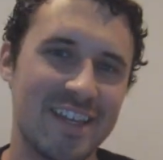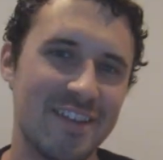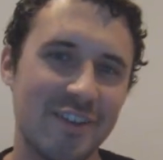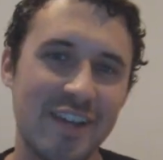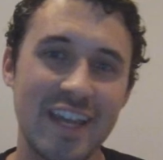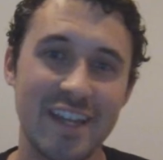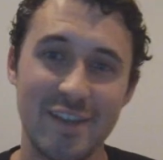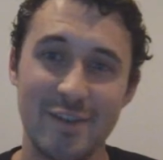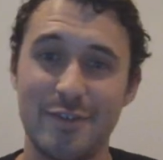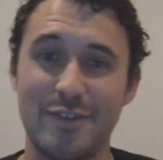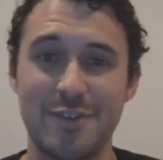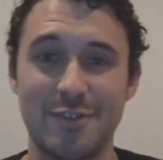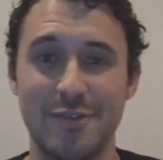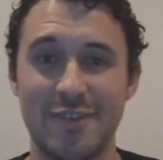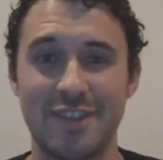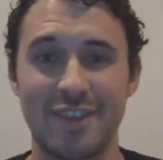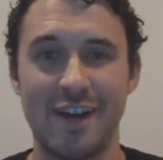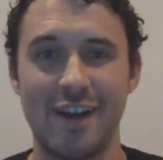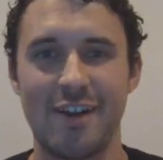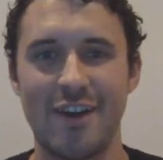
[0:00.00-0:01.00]
You get used to
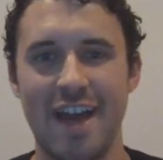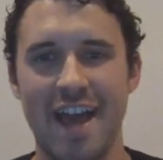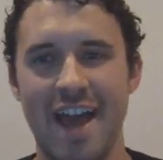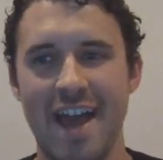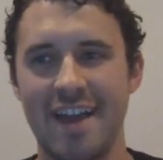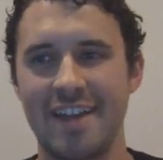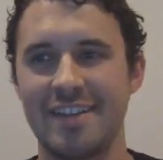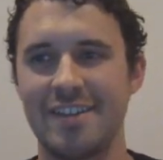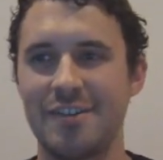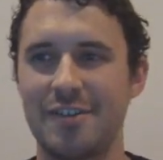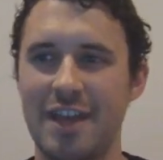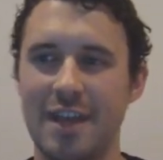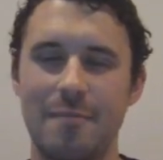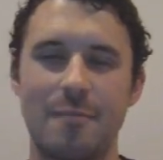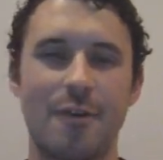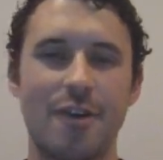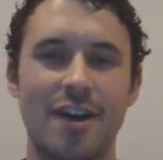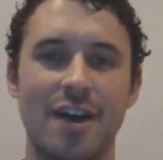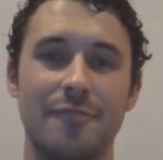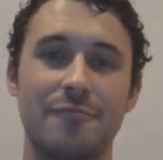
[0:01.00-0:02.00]
it though, and you get
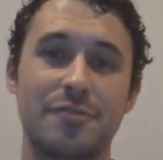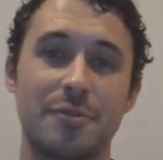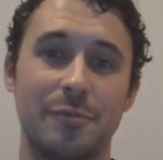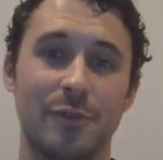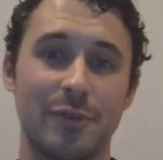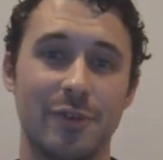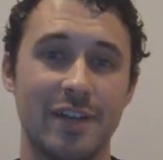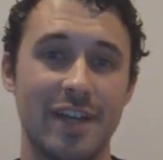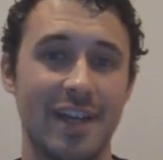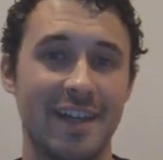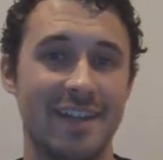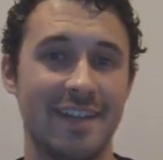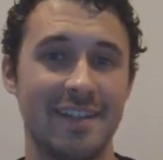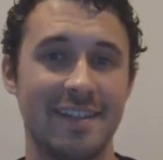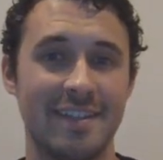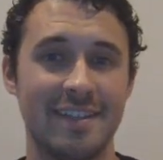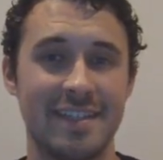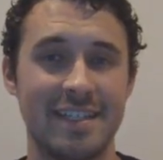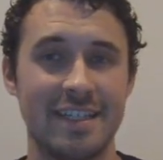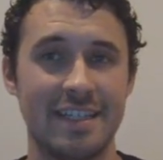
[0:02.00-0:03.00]
more comfortable,
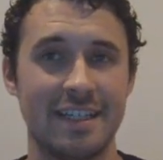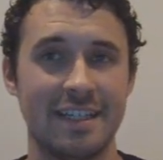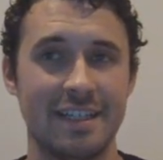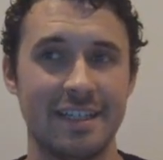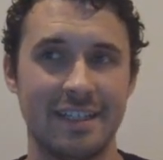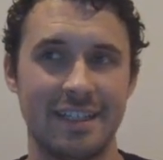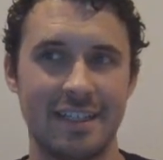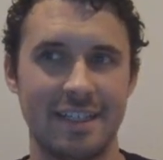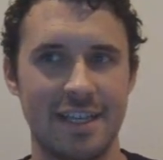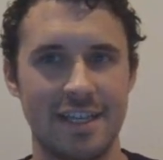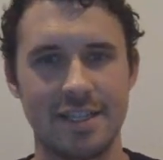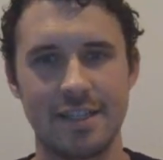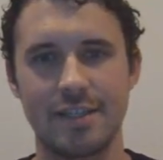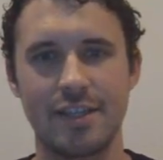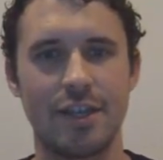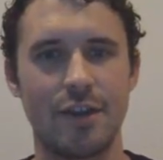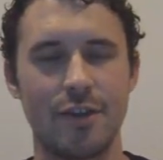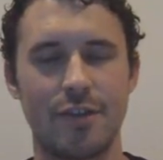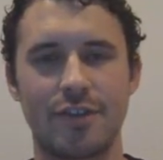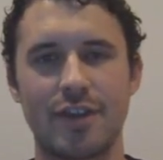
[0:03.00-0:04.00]
and the
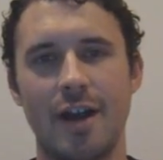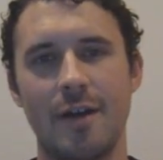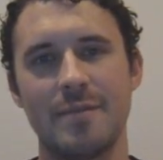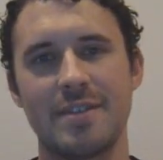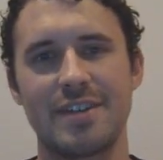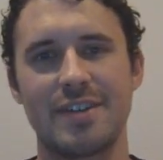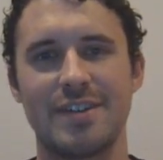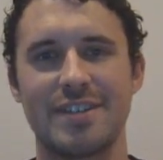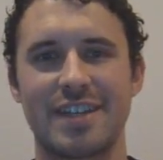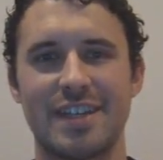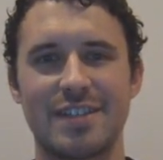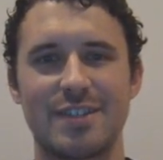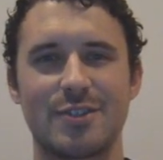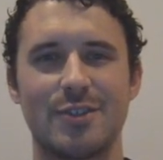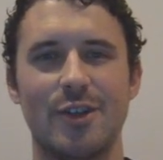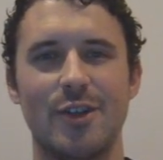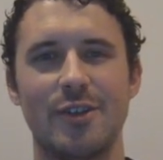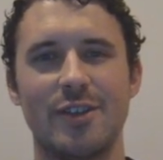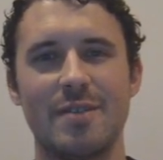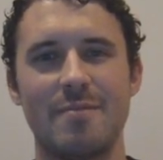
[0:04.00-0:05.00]
commentaries get
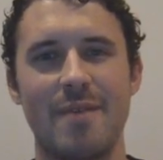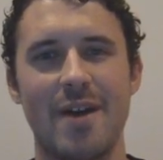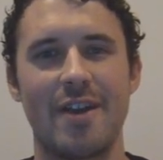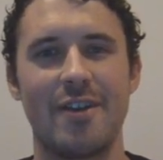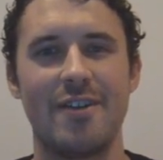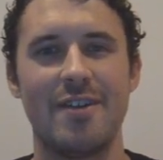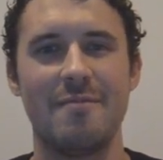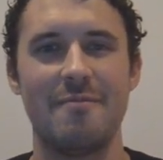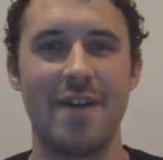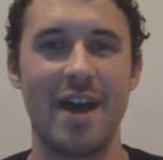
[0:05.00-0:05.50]
slowly better and